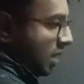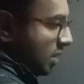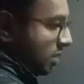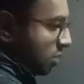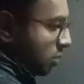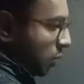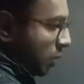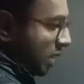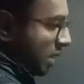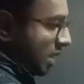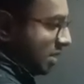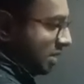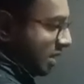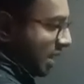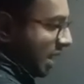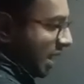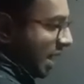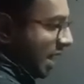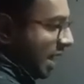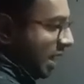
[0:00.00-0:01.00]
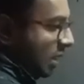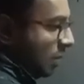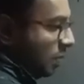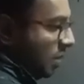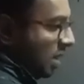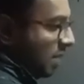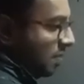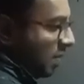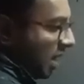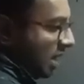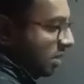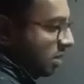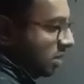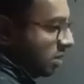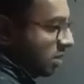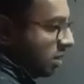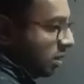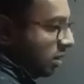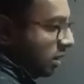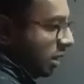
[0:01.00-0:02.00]
So it is 8b
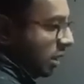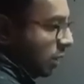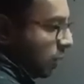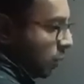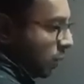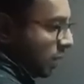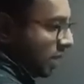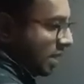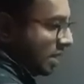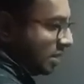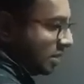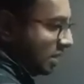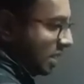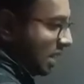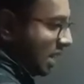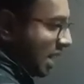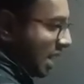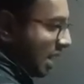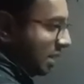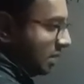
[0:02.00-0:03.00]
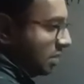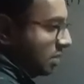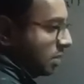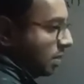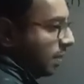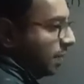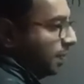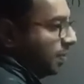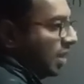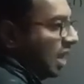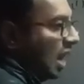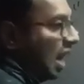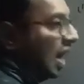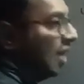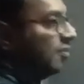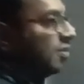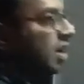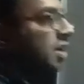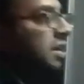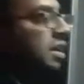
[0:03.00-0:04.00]
minus 32 is the answer. I have done it